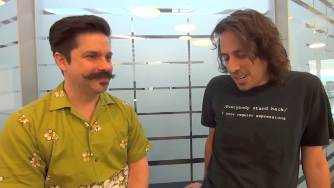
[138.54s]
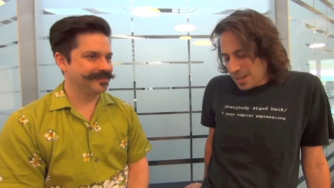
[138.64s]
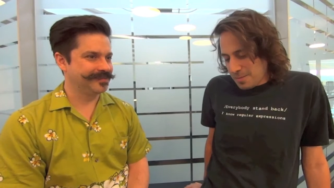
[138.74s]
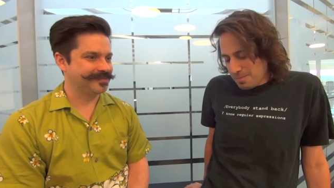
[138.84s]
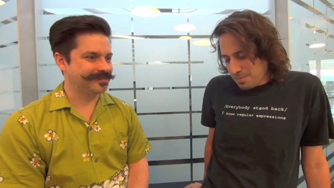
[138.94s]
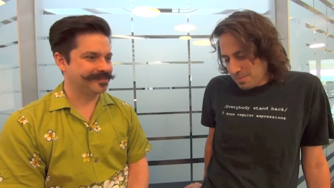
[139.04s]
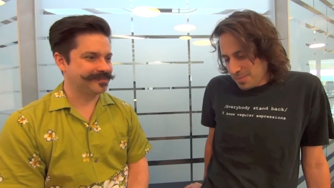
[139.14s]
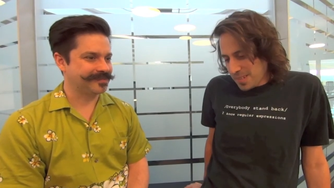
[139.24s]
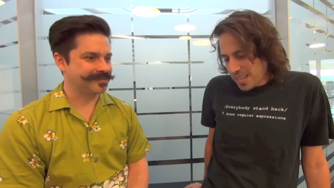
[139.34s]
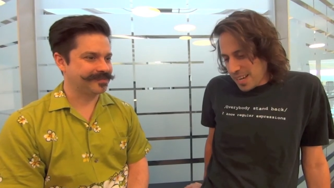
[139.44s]
Speaker 1: Um,
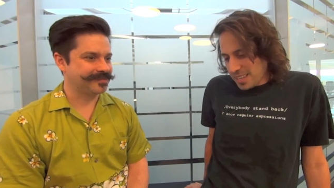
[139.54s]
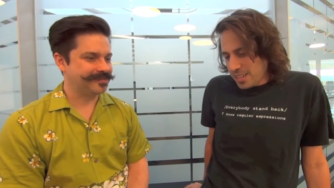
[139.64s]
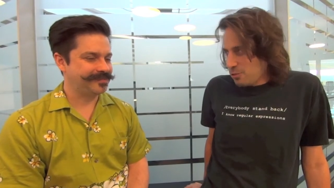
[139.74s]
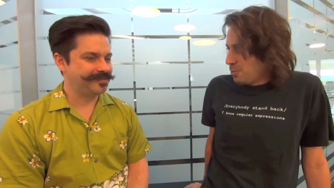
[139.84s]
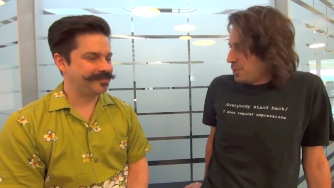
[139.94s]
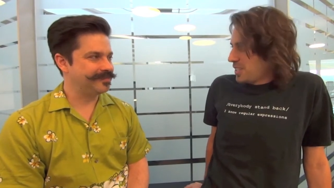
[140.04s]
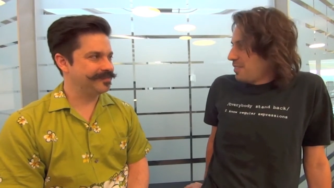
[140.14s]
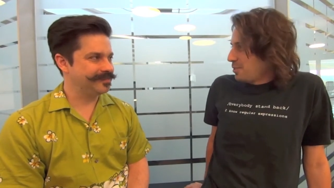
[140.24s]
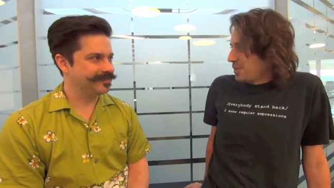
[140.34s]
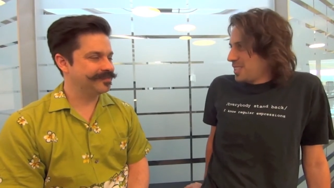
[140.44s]
and then Drupal
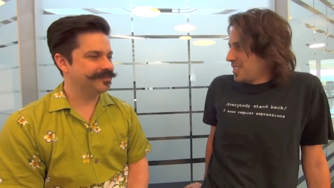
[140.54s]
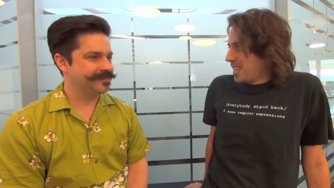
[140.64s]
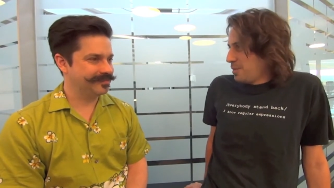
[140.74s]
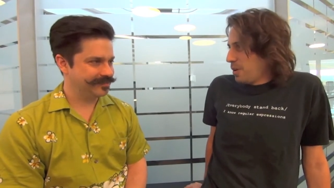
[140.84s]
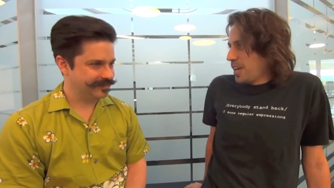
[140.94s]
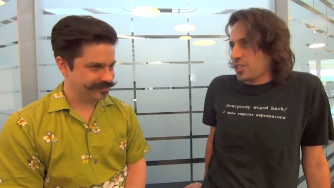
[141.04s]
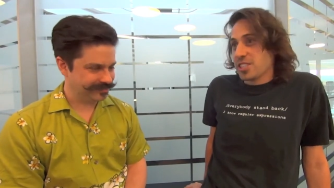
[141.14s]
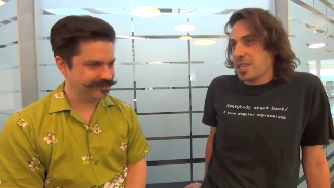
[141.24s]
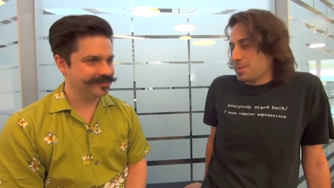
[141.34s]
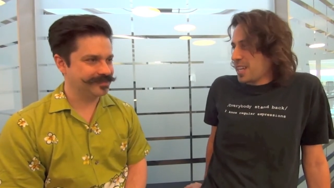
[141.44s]
seven was the same way. It
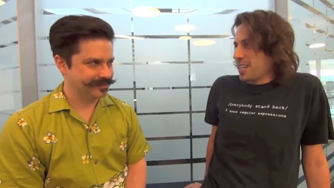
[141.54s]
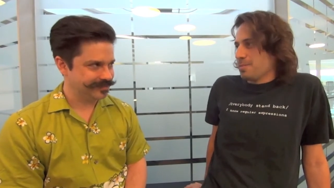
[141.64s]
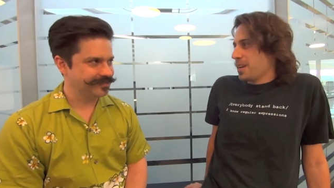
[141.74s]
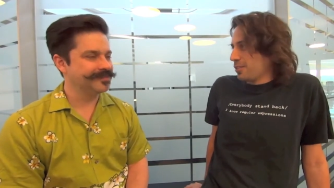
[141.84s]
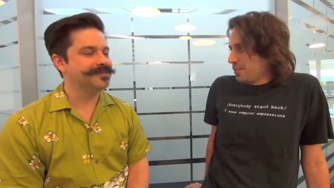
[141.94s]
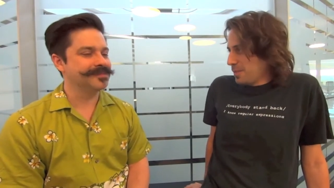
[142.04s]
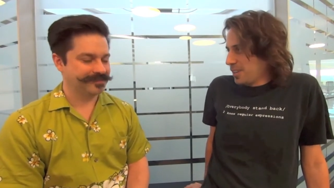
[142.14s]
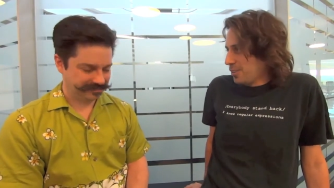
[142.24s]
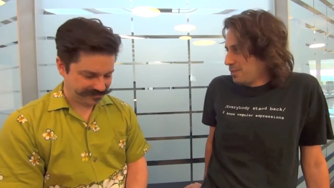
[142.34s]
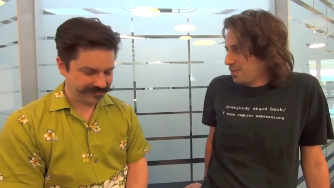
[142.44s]
just keeps getting better and
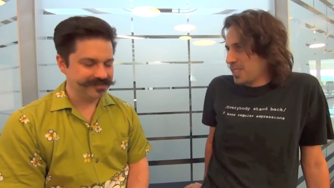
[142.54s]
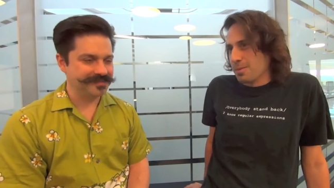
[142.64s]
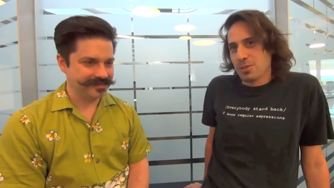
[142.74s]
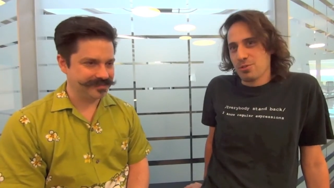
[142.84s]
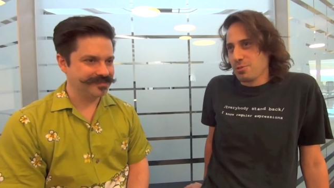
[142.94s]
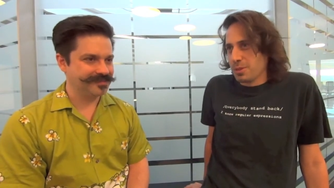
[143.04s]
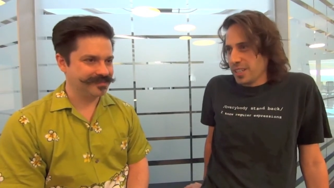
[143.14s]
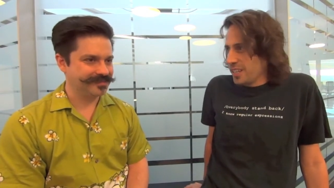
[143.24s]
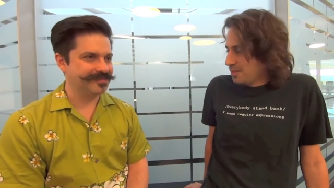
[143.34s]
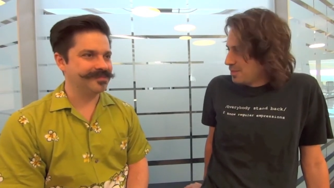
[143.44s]
better. Same with
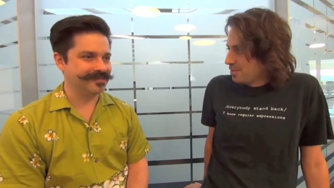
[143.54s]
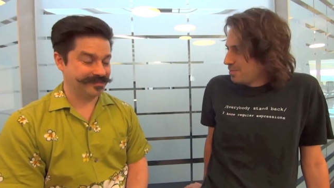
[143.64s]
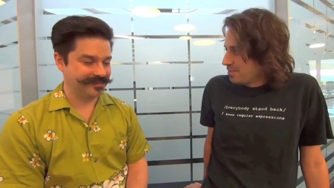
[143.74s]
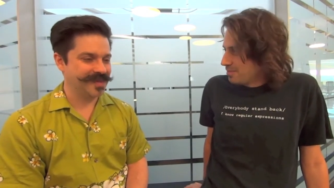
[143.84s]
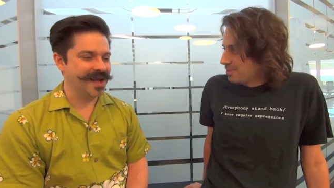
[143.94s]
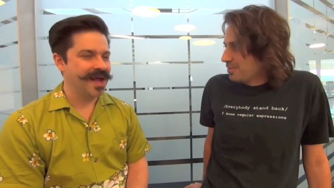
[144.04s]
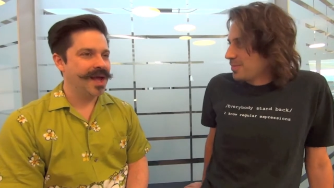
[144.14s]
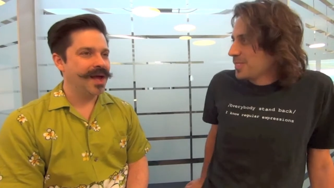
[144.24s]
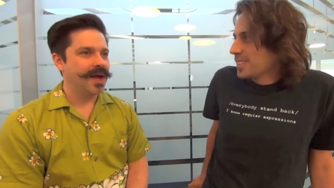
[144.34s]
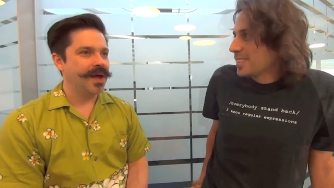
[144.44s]
Drupal eight.
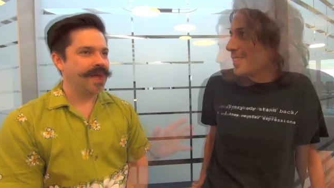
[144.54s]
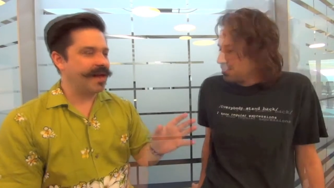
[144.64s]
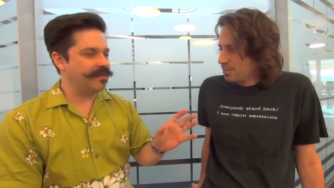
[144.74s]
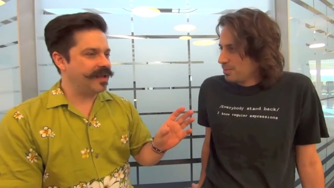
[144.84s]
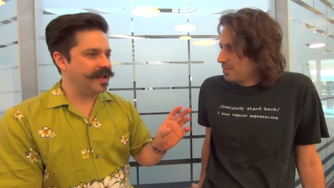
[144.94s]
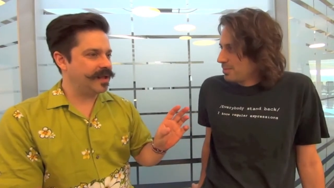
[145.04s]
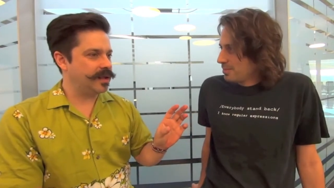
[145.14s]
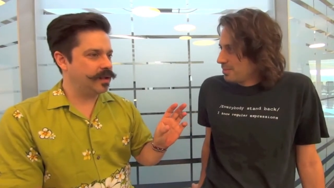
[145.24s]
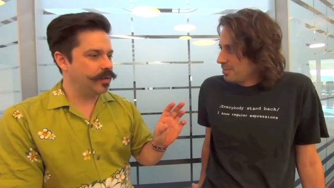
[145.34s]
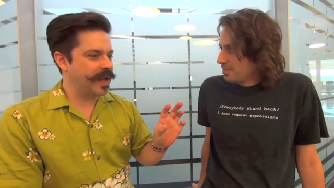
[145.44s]
Speaker 2: It sounds like
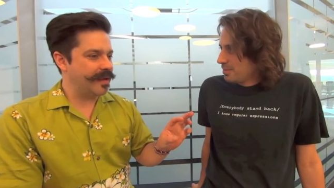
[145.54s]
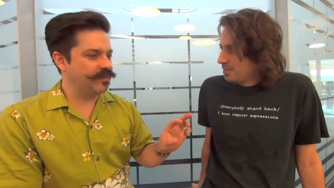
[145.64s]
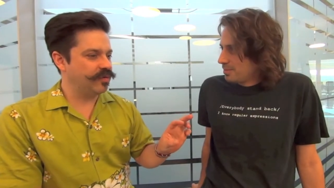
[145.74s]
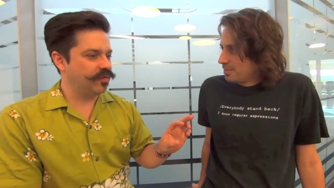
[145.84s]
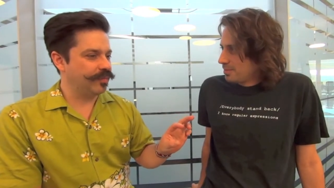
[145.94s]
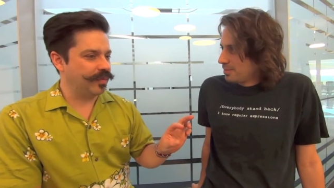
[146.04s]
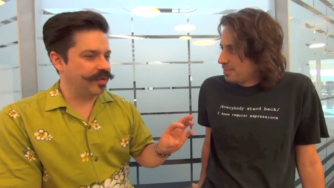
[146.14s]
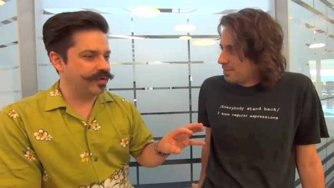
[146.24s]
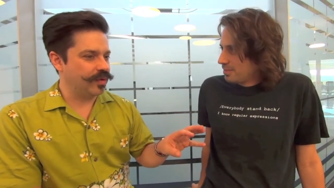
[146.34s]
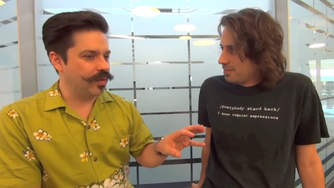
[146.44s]
you came to
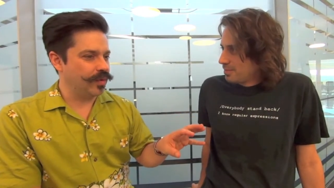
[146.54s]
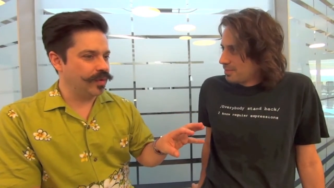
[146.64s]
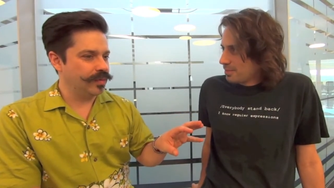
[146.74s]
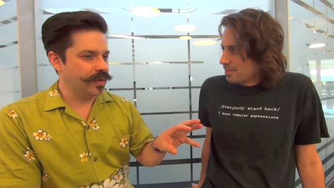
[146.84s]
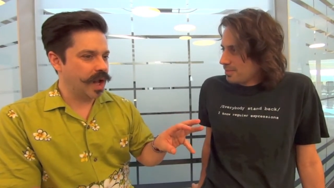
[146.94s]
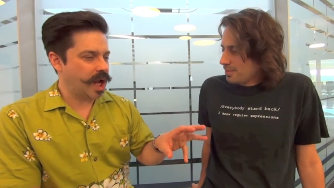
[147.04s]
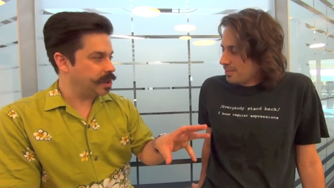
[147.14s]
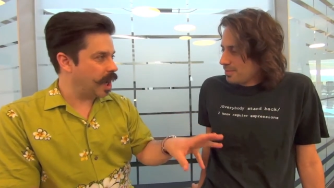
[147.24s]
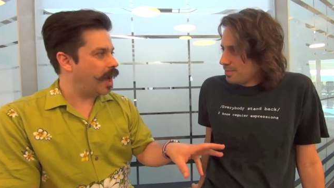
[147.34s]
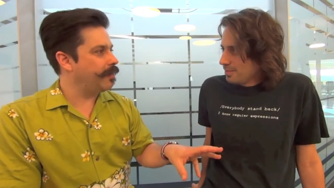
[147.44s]
Drupal through a
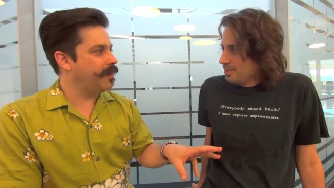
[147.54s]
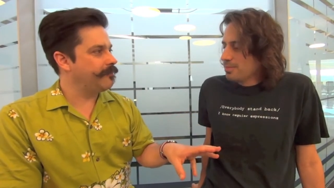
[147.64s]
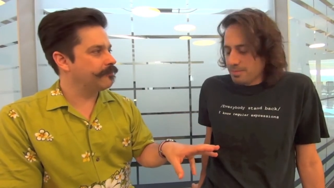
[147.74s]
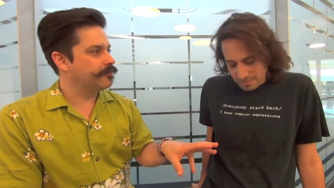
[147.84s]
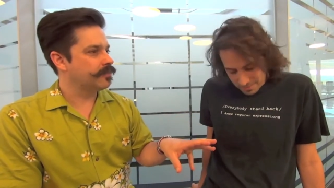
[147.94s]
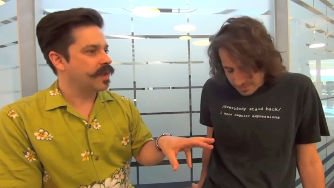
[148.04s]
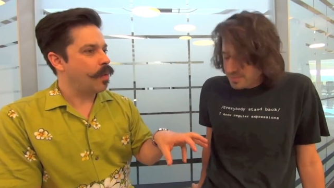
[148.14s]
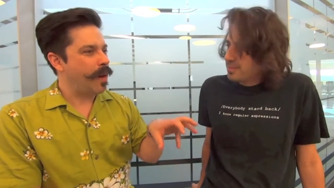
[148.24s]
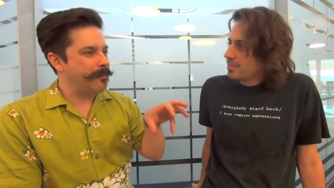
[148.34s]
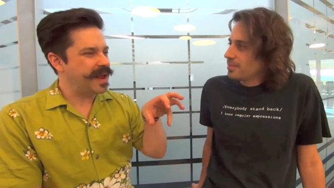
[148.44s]
job.
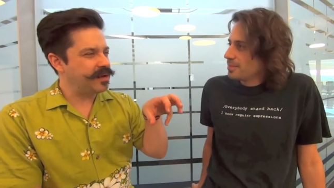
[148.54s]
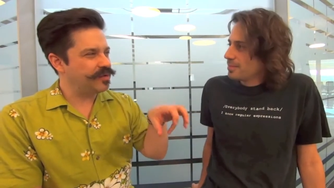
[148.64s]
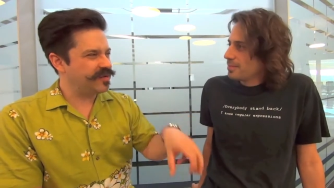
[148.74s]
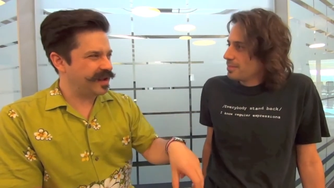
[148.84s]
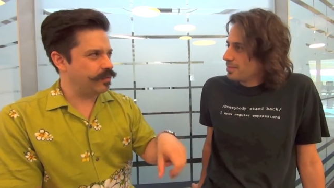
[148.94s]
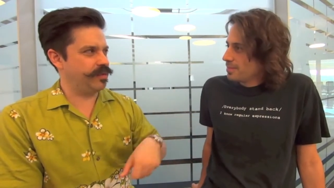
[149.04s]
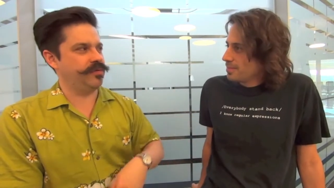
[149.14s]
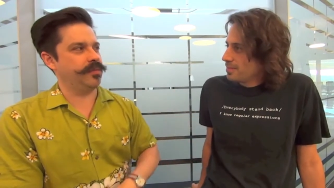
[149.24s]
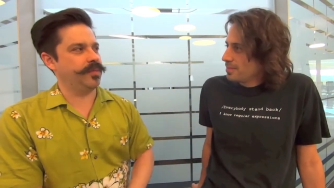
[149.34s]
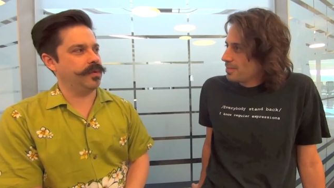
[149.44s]
What made you stick
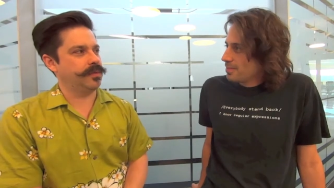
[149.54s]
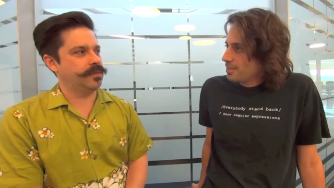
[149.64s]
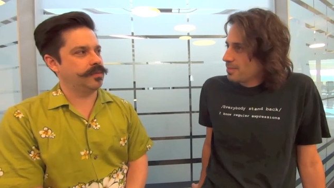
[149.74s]
with Drupal?